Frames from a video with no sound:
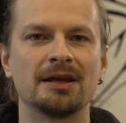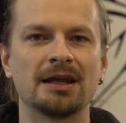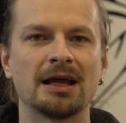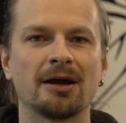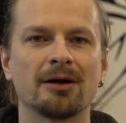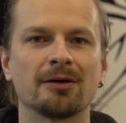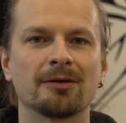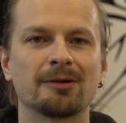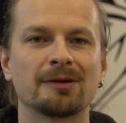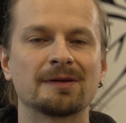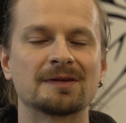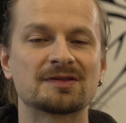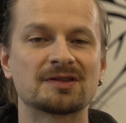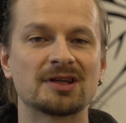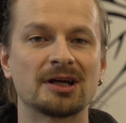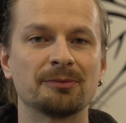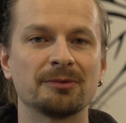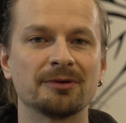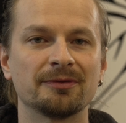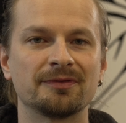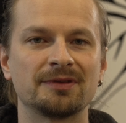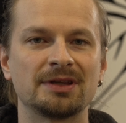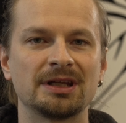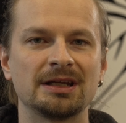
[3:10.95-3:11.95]
Now, some
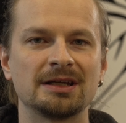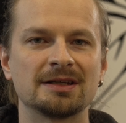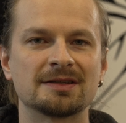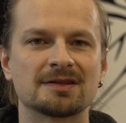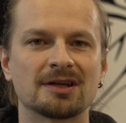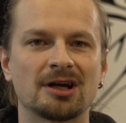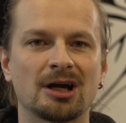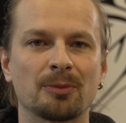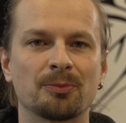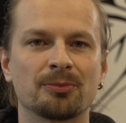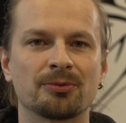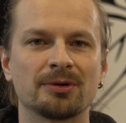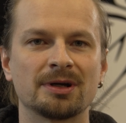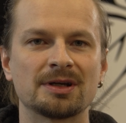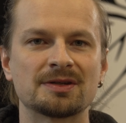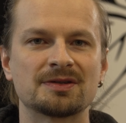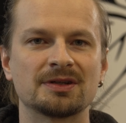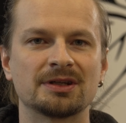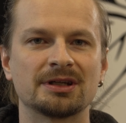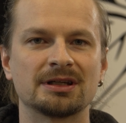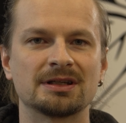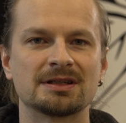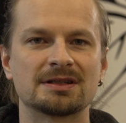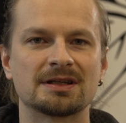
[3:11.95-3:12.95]
of these are
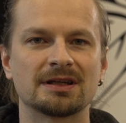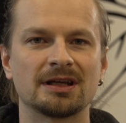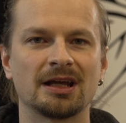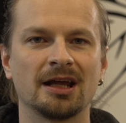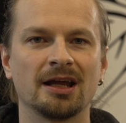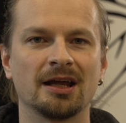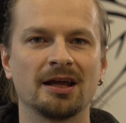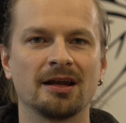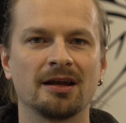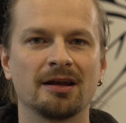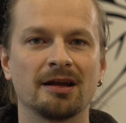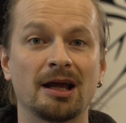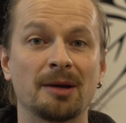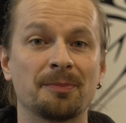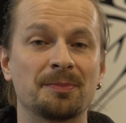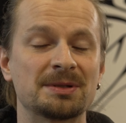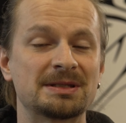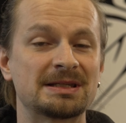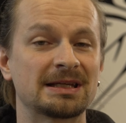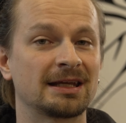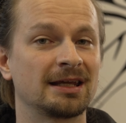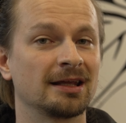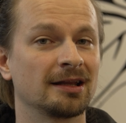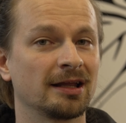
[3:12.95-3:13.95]
present in a
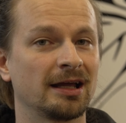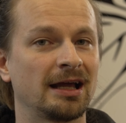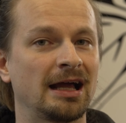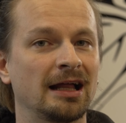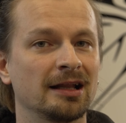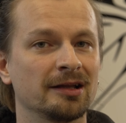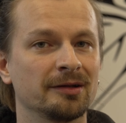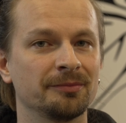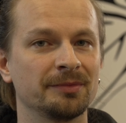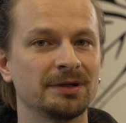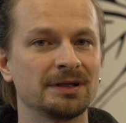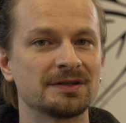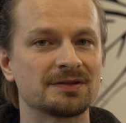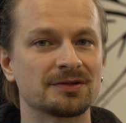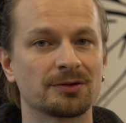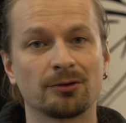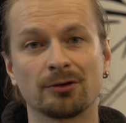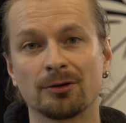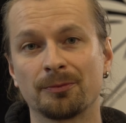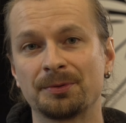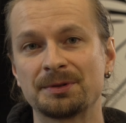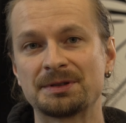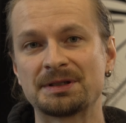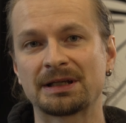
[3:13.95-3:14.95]
particular element
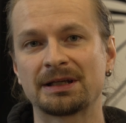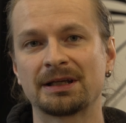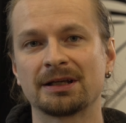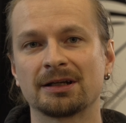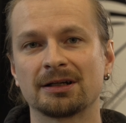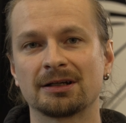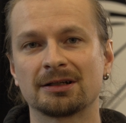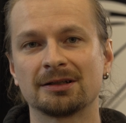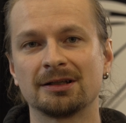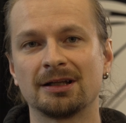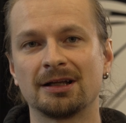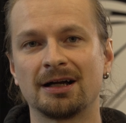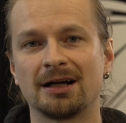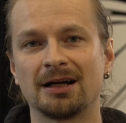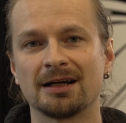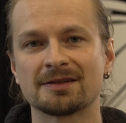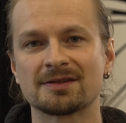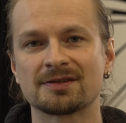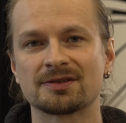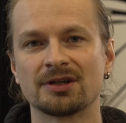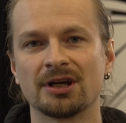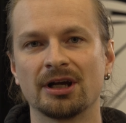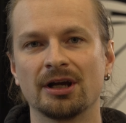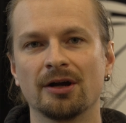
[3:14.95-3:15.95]
or a particular
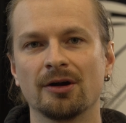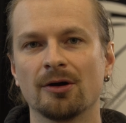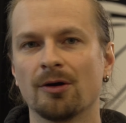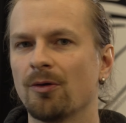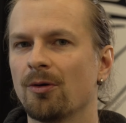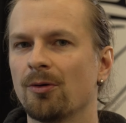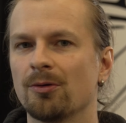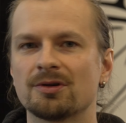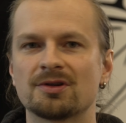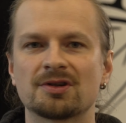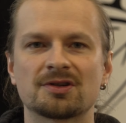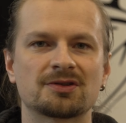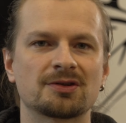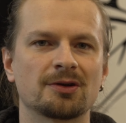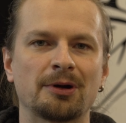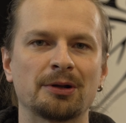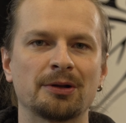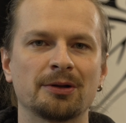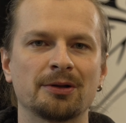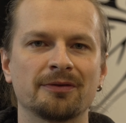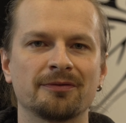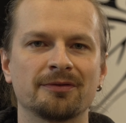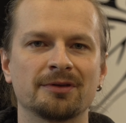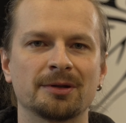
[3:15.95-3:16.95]
class, or just
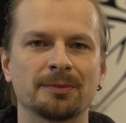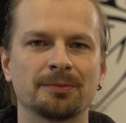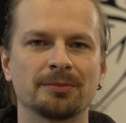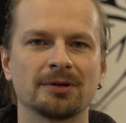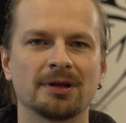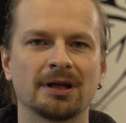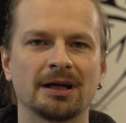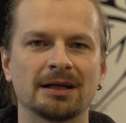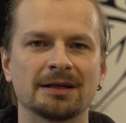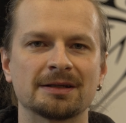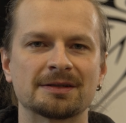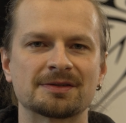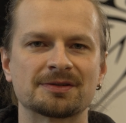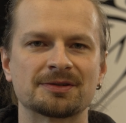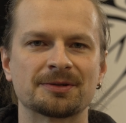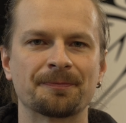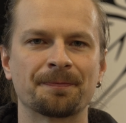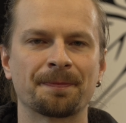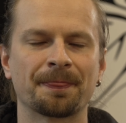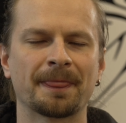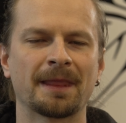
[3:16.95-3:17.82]
all over the place.